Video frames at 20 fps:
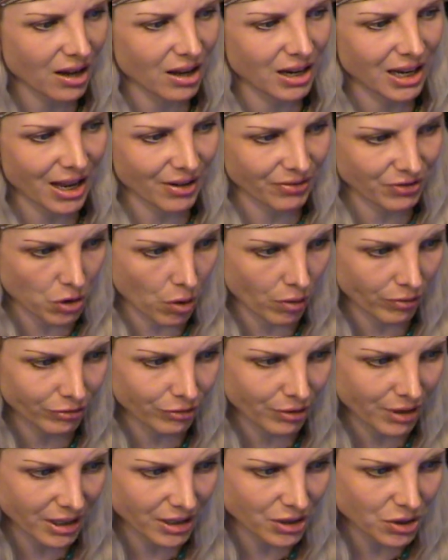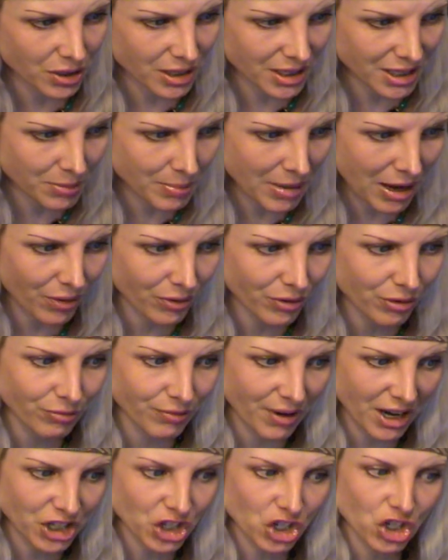her left offering to his mouth a
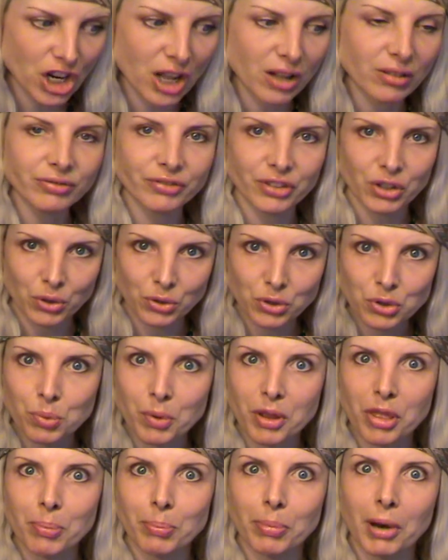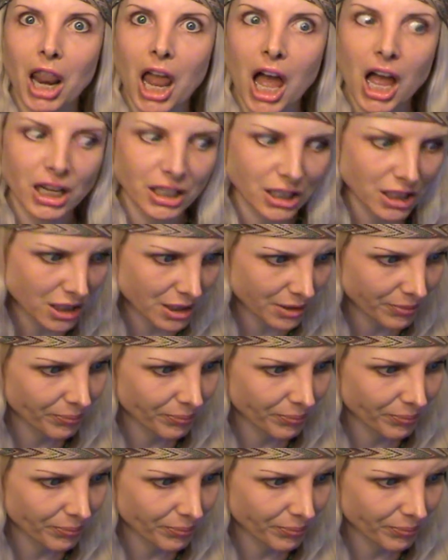red shell filled with blood.